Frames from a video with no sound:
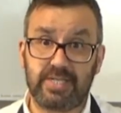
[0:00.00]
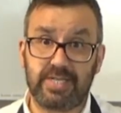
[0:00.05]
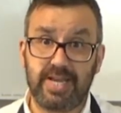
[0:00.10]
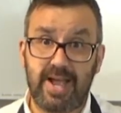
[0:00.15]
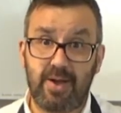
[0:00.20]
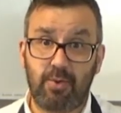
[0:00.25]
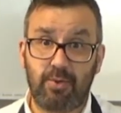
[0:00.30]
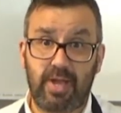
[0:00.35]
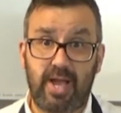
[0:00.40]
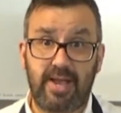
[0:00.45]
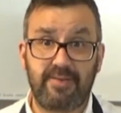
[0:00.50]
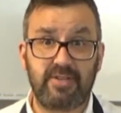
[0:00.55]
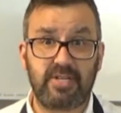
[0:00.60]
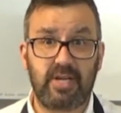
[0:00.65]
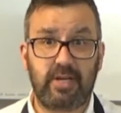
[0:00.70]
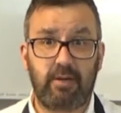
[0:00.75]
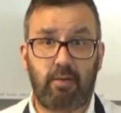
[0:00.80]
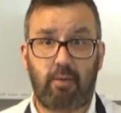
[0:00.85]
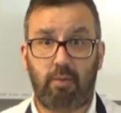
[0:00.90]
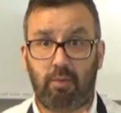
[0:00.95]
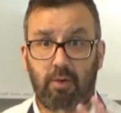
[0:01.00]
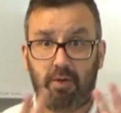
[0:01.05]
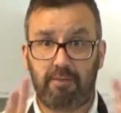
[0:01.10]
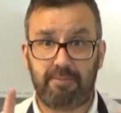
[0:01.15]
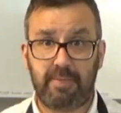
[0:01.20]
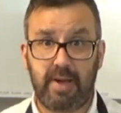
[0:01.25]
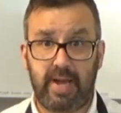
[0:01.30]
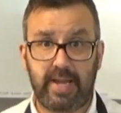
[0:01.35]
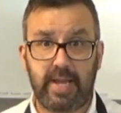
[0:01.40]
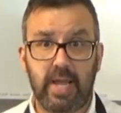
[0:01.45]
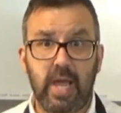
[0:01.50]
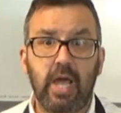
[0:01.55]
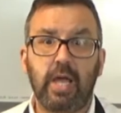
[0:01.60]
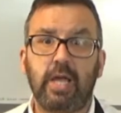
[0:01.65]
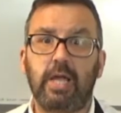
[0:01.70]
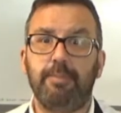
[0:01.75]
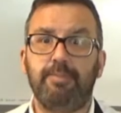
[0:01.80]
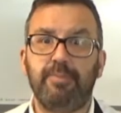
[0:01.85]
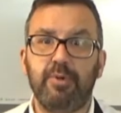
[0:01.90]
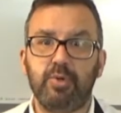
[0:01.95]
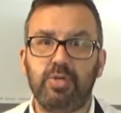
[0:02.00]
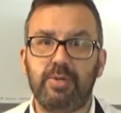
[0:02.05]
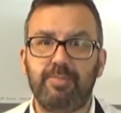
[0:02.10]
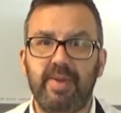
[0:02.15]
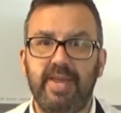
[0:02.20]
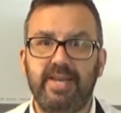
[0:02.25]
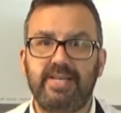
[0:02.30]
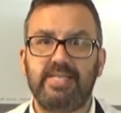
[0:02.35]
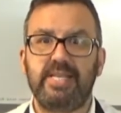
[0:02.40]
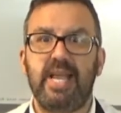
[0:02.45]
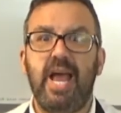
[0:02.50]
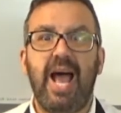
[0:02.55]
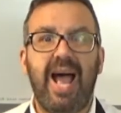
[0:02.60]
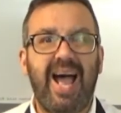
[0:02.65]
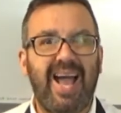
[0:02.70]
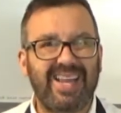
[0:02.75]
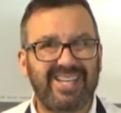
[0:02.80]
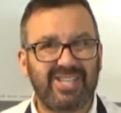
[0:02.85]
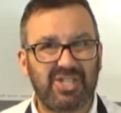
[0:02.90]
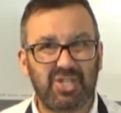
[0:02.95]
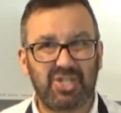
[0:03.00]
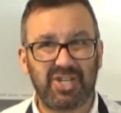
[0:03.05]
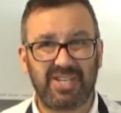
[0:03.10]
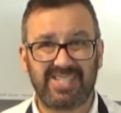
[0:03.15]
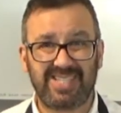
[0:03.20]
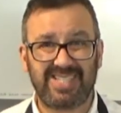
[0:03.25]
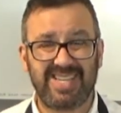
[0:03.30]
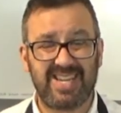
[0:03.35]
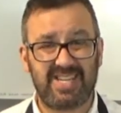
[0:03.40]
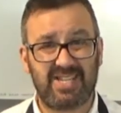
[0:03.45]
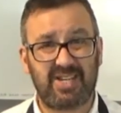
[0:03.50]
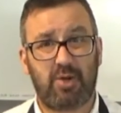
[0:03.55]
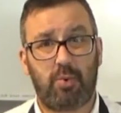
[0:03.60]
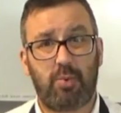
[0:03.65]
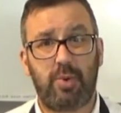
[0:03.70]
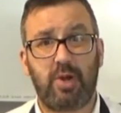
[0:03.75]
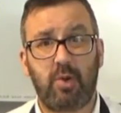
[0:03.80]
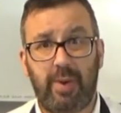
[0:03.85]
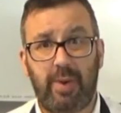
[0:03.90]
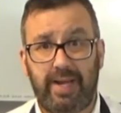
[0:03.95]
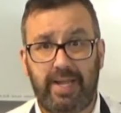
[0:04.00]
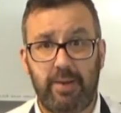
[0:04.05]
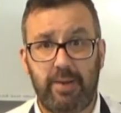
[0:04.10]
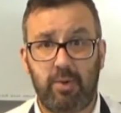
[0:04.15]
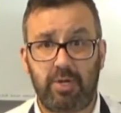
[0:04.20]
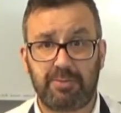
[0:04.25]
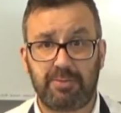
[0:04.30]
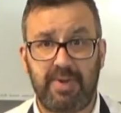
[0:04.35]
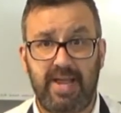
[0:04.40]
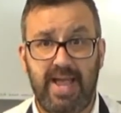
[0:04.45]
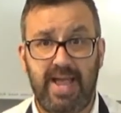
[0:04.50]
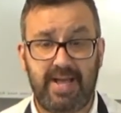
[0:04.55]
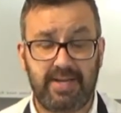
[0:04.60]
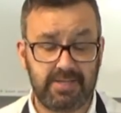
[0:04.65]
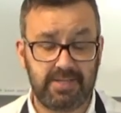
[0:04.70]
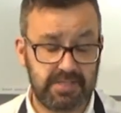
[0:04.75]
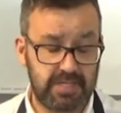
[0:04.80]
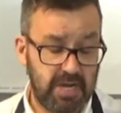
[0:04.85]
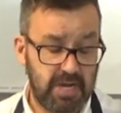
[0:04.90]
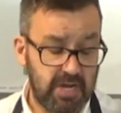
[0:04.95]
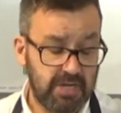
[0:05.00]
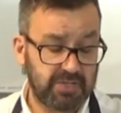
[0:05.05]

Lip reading: now that I've done all of my computer bits, I just need to go and quickly wash my hands.